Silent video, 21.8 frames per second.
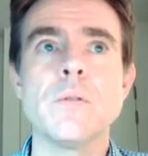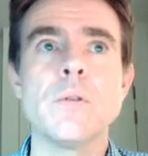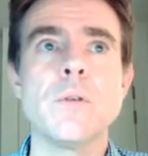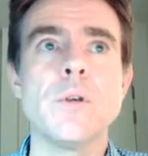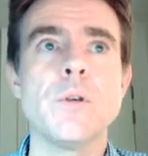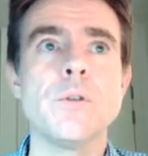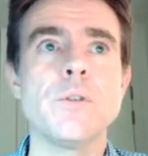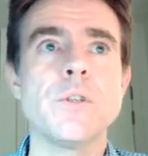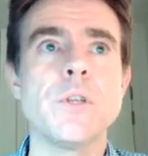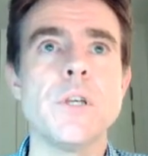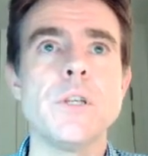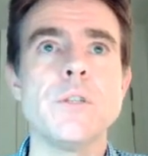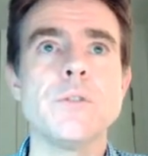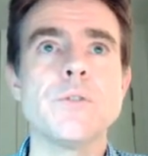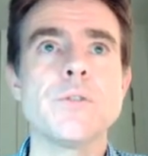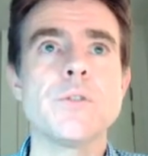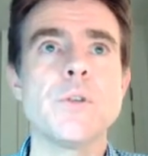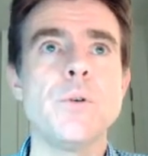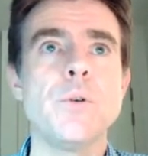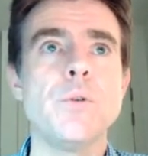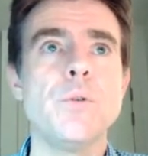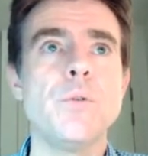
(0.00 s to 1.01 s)
Okay,
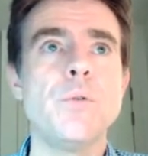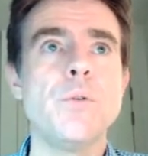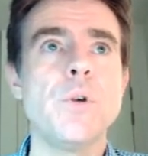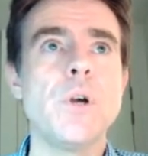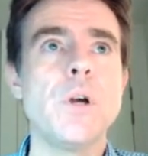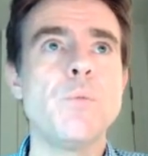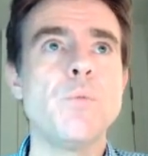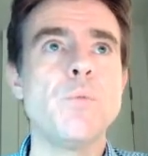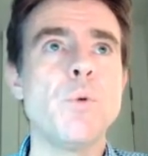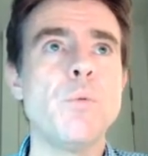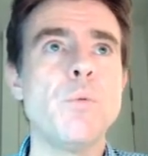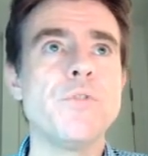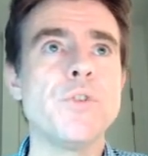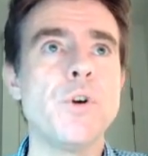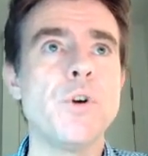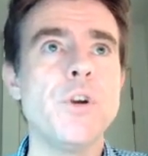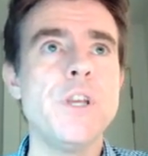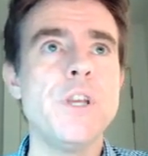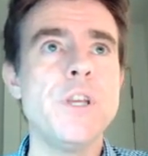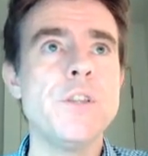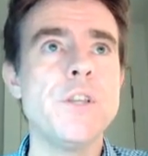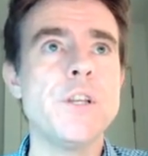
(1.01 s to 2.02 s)
so what we've
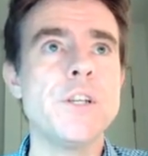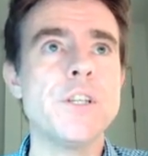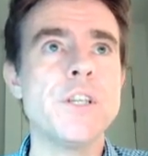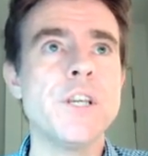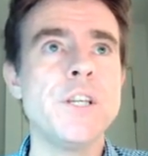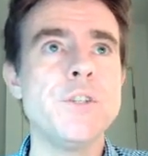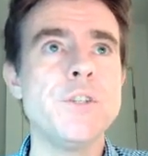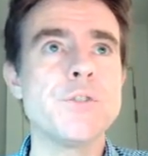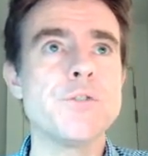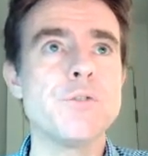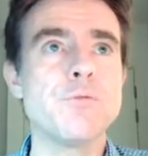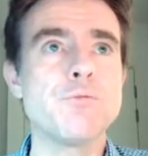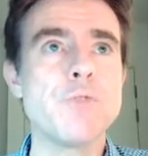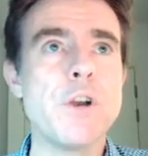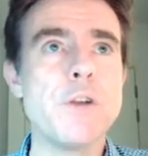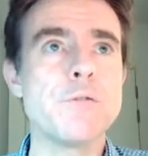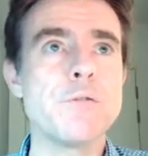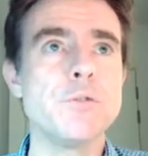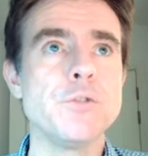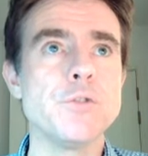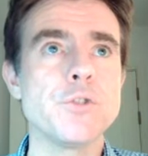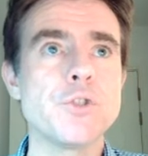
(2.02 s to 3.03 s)
got here then again is the
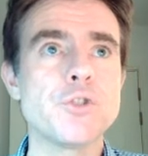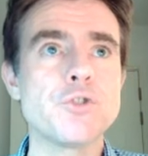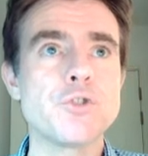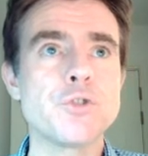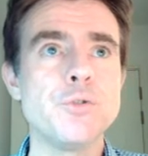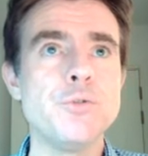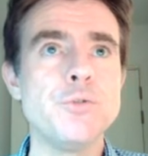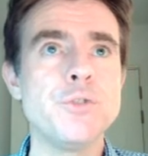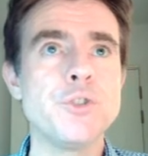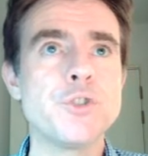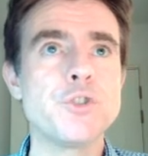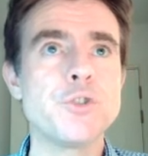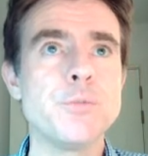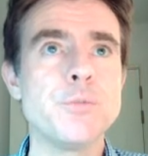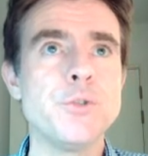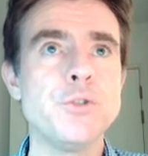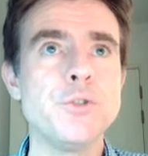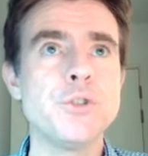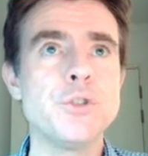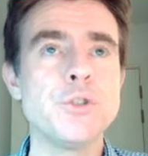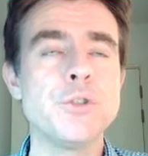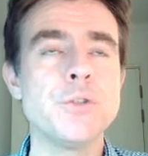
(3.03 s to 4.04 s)
reference true
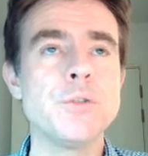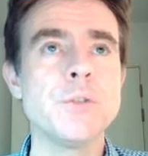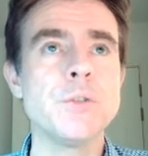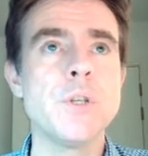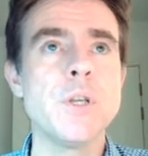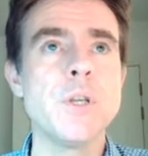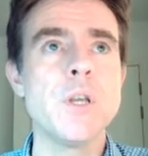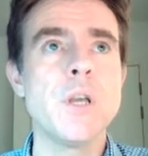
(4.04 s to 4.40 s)
distribution.